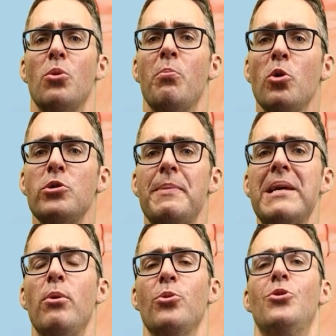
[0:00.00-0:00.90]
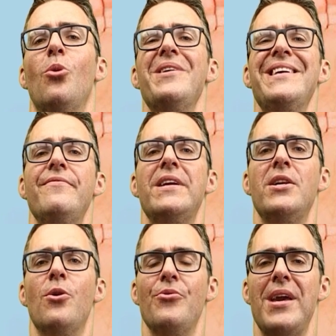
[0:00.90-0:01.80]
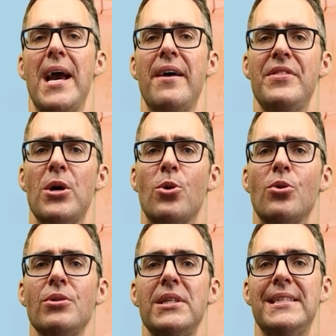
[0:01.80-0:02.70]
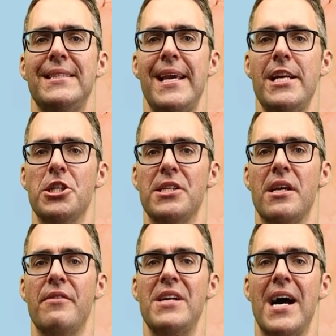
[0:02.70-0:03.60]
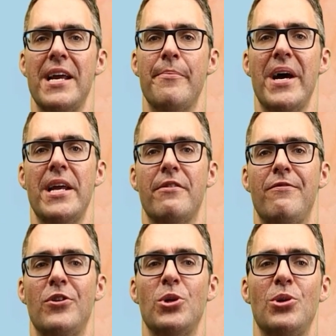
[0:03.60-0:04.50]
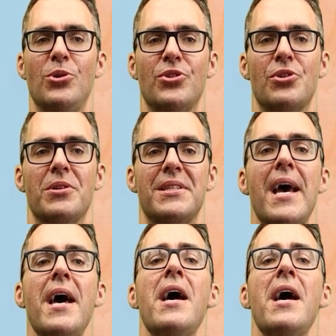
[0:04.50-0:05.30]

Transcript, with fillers: so most people don't even know they have the early stages of diabetic foot ulcers.